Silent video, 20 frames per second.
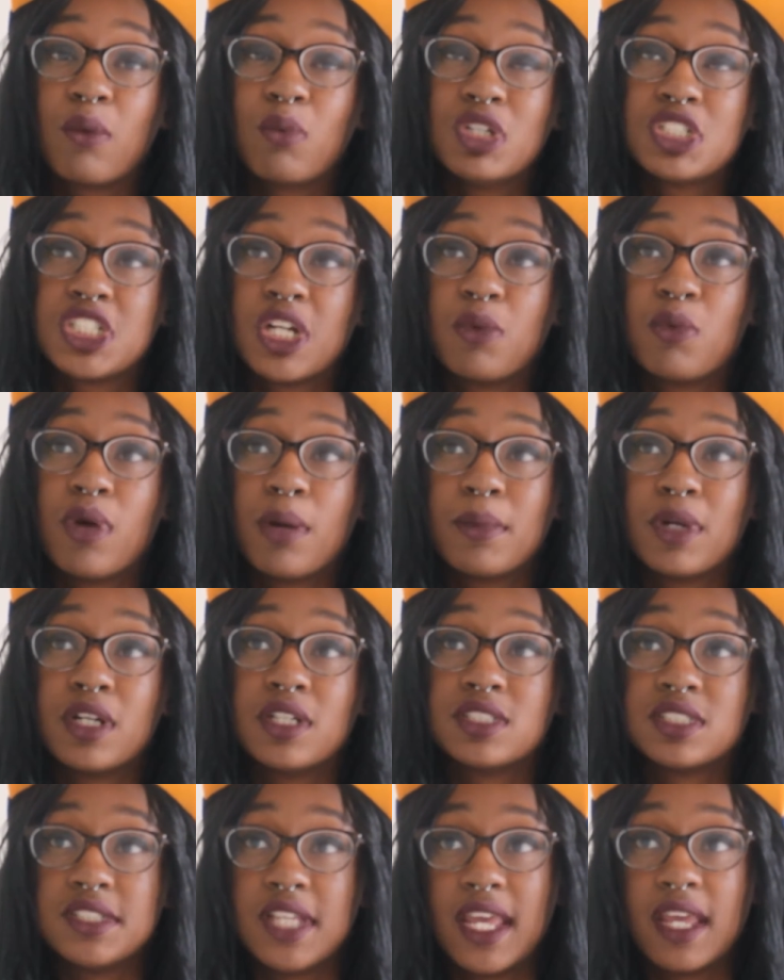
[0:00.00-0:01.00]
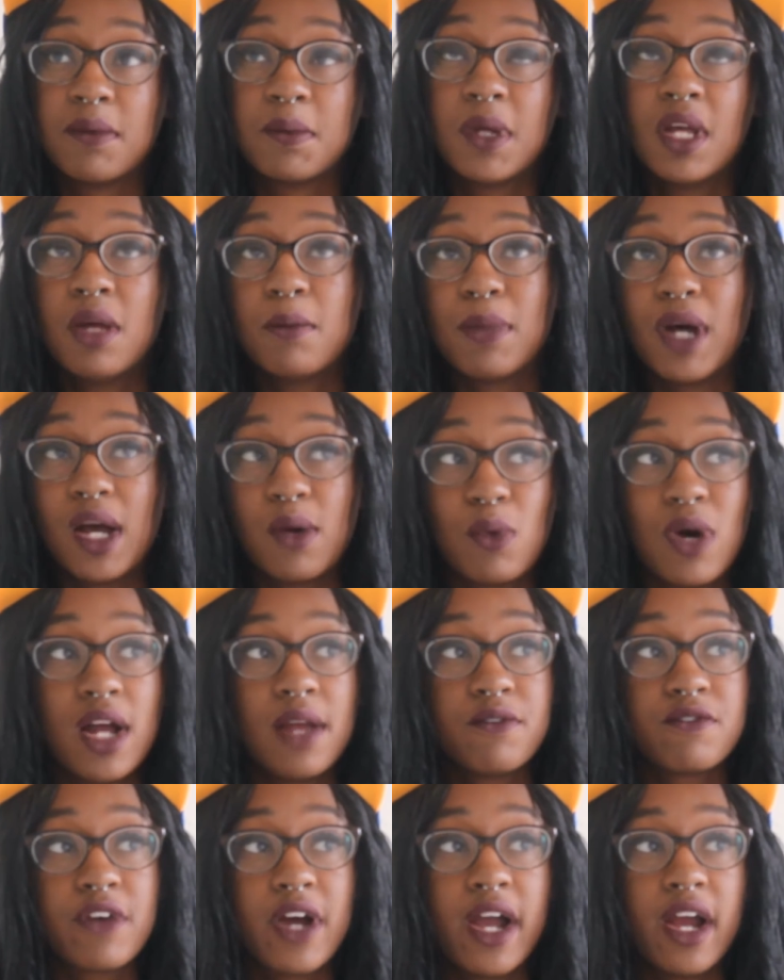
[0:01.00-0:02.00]
I wish I remember his name, but I
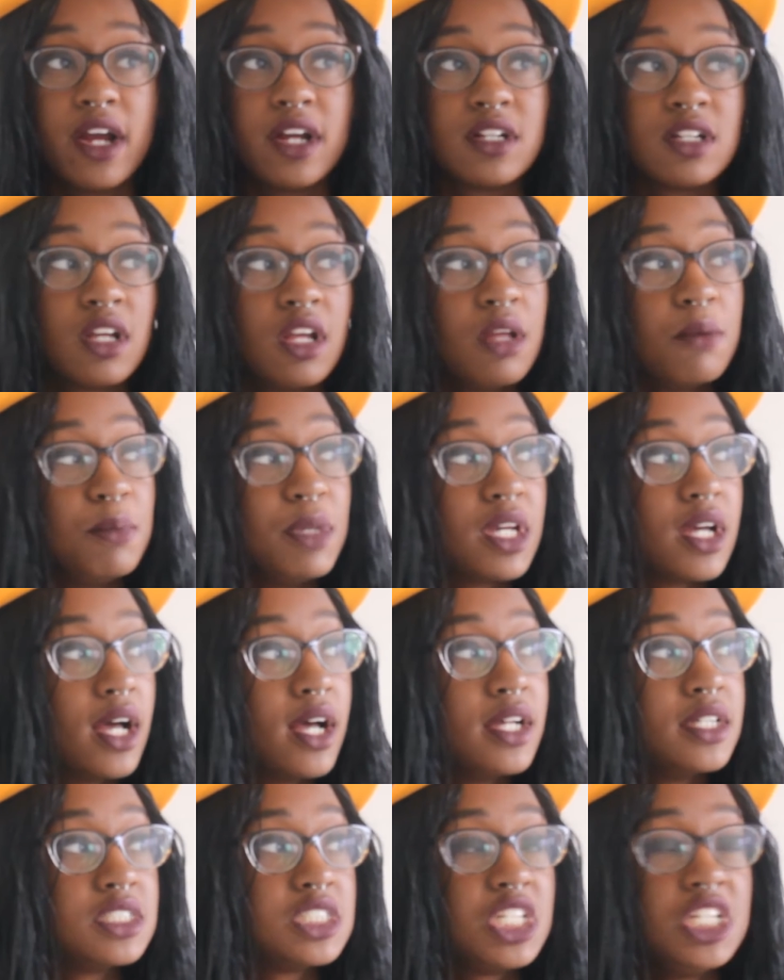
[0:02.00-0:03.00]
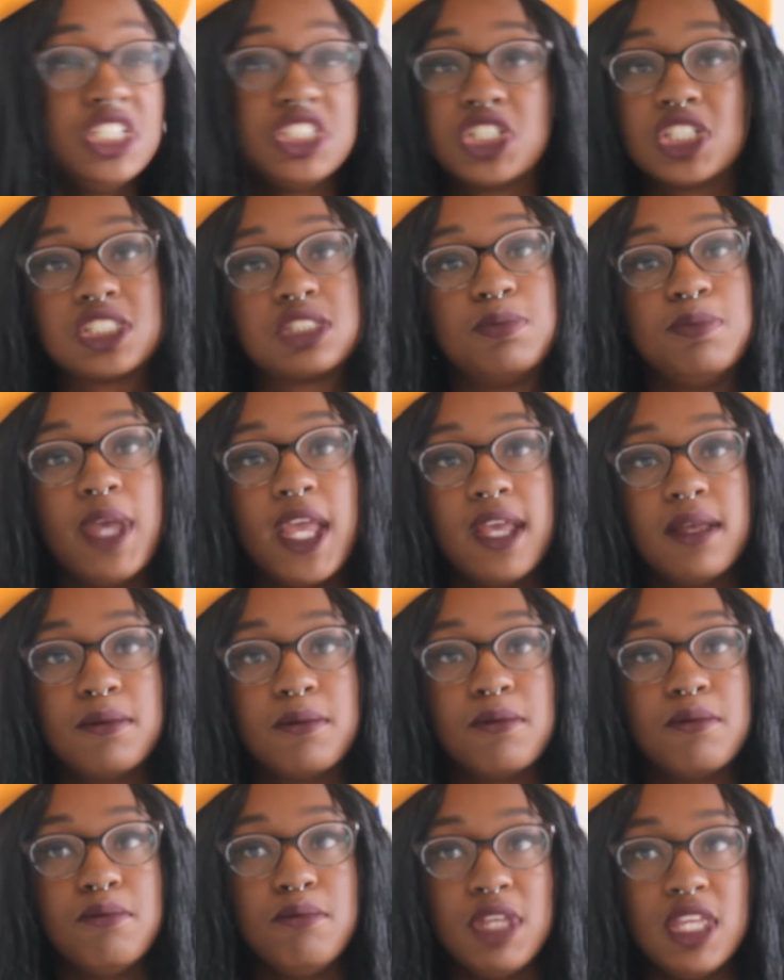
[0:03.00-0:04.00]
want him fired because he just
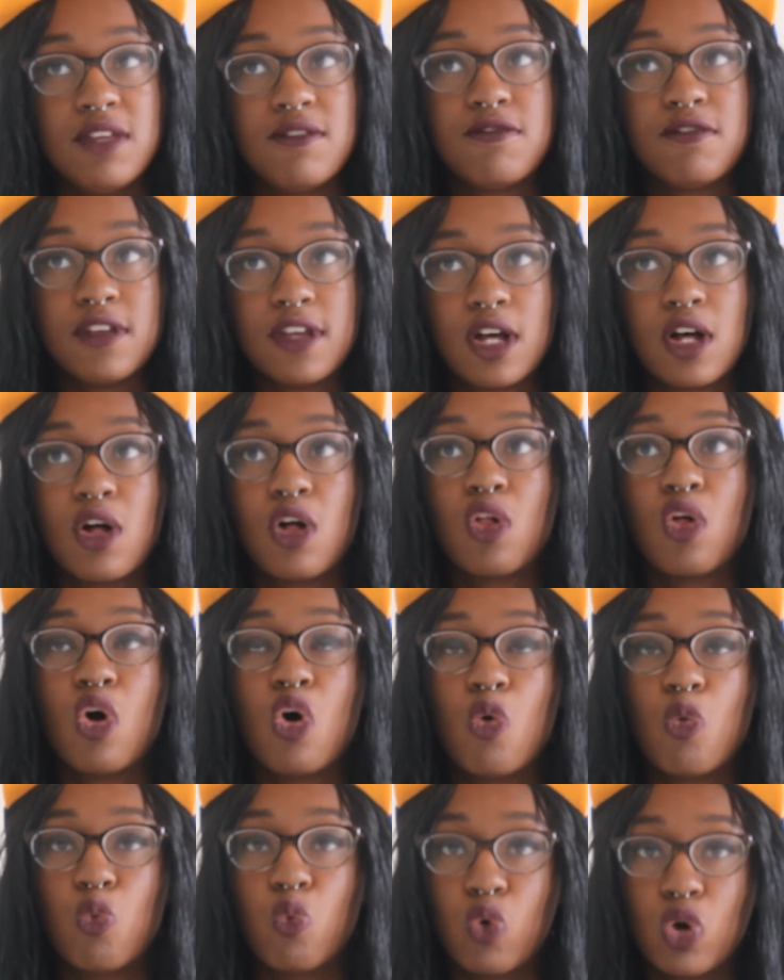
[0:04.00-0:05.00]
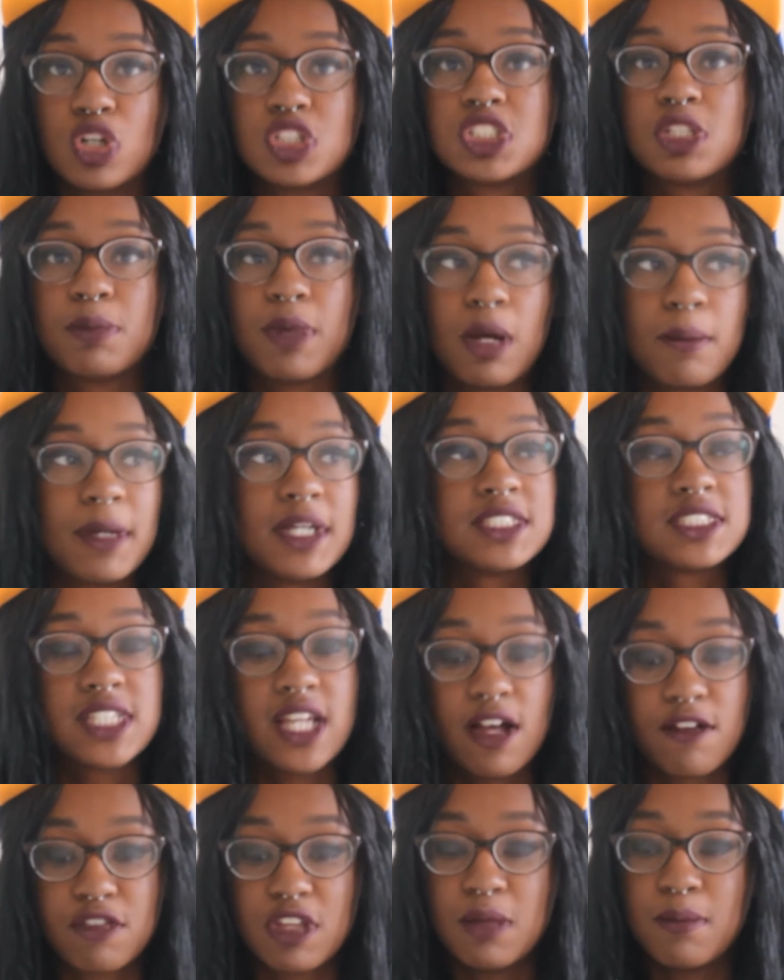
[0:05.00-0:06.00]
made me feel worse about
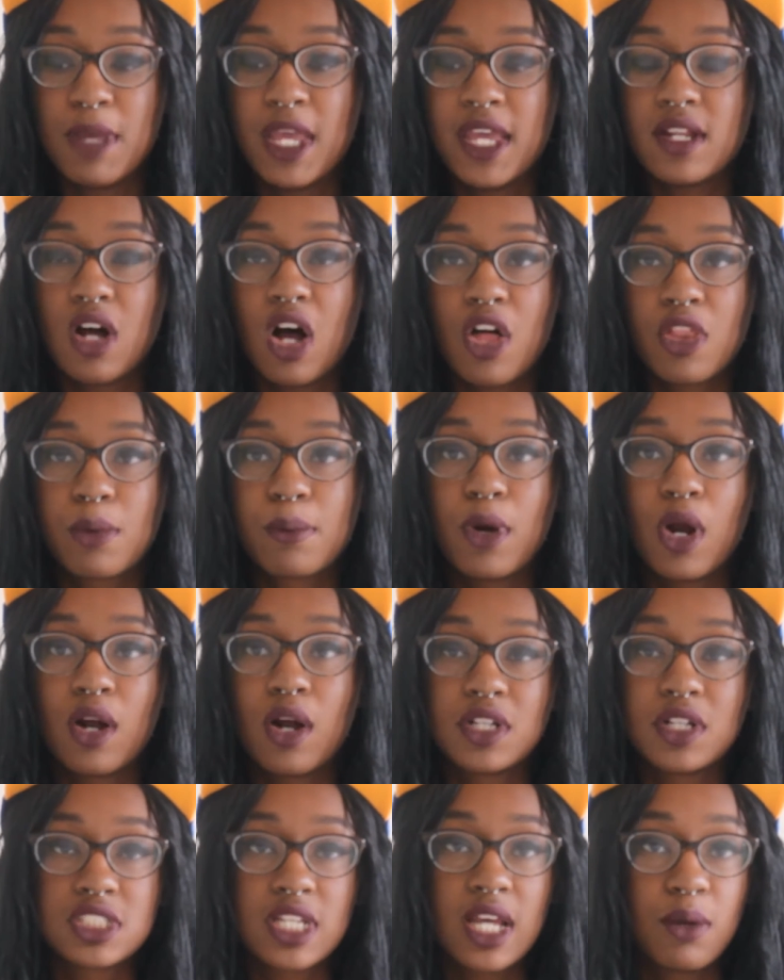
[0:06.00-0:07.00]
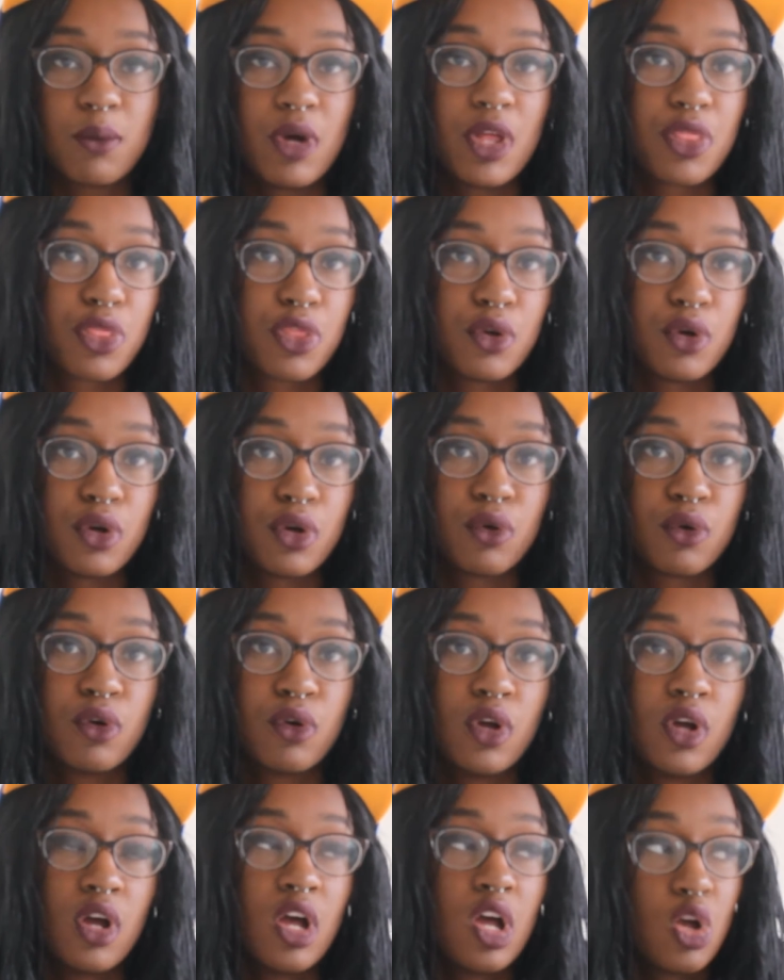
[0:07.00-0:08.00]
myself. He made all the progress I went through
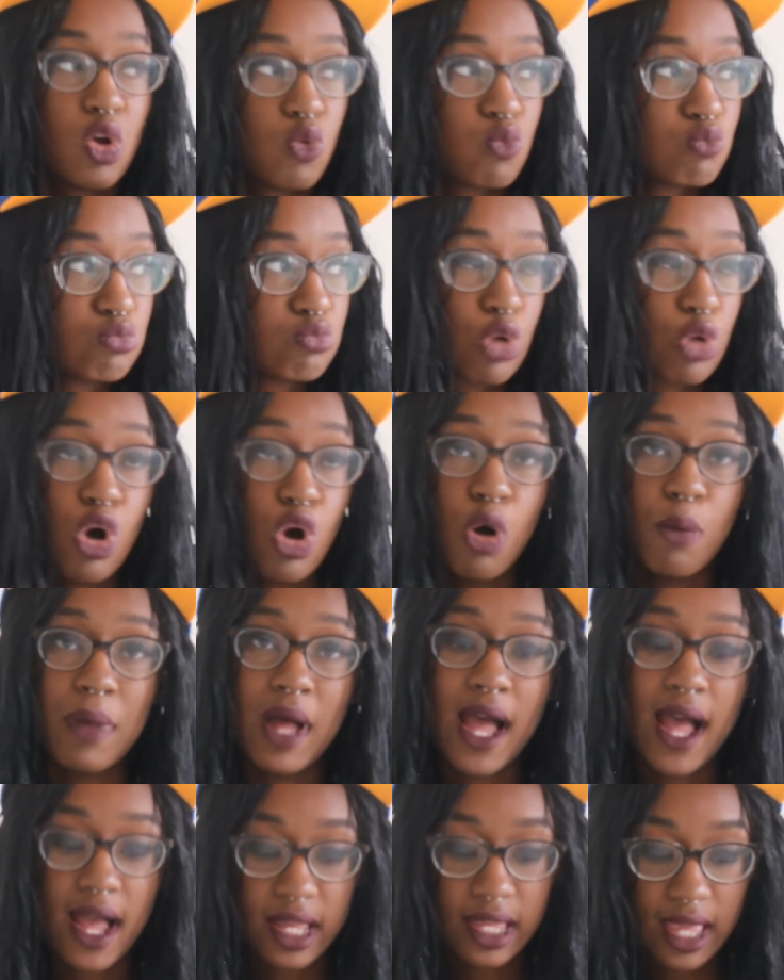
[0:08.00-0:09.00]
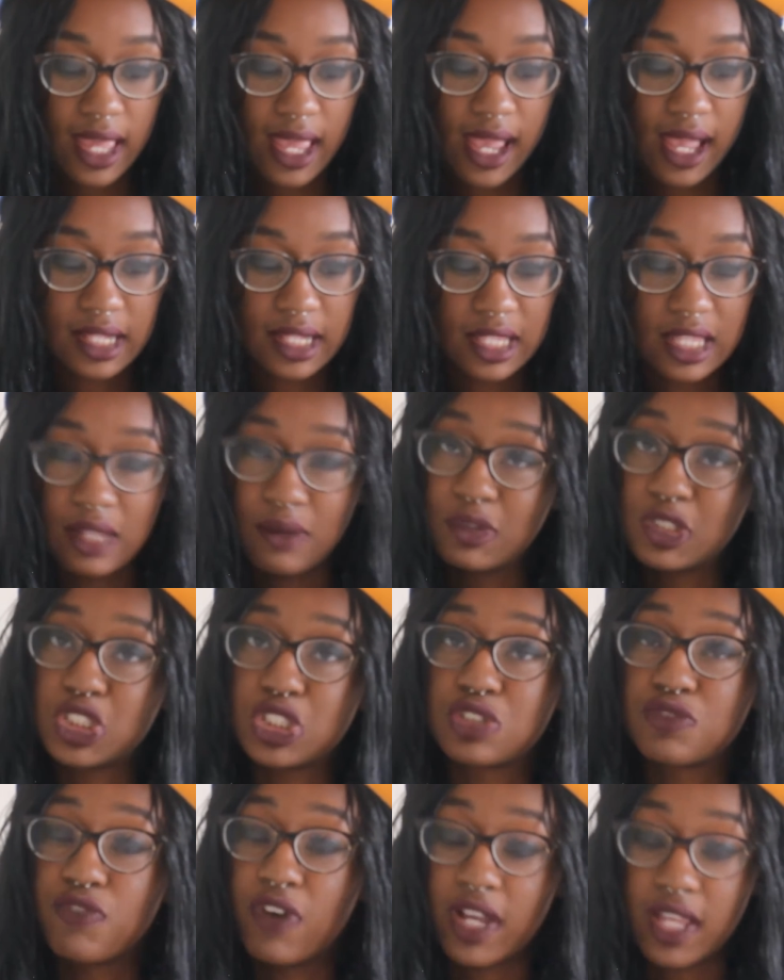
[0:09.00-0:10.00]
go back, and he was
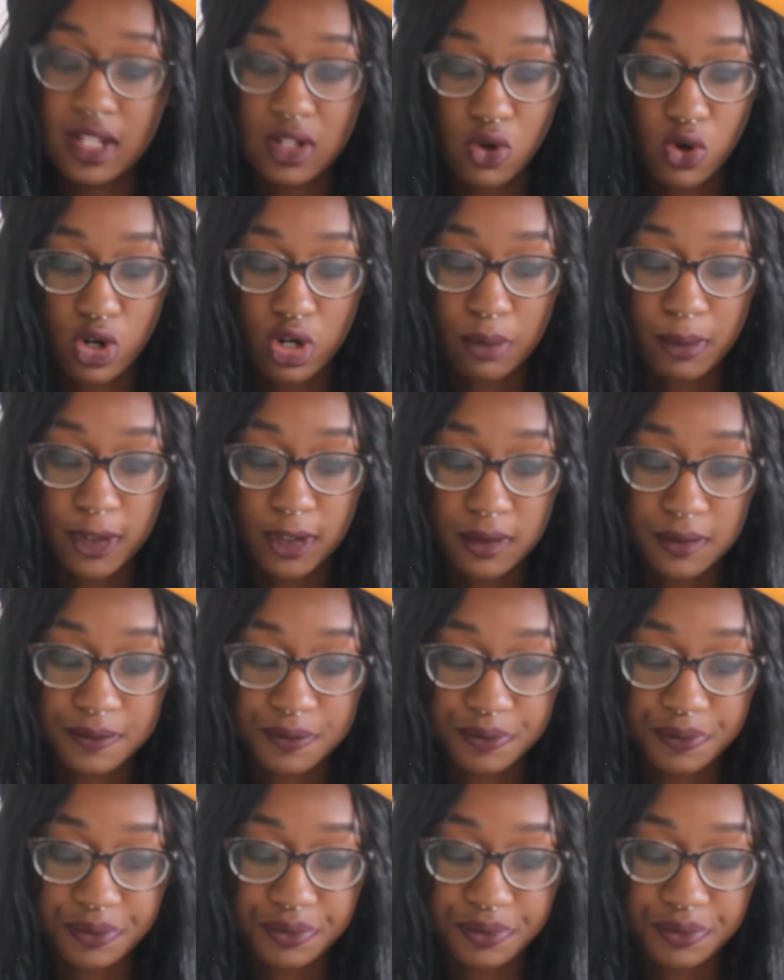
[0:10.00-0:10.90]
just fucking horrible.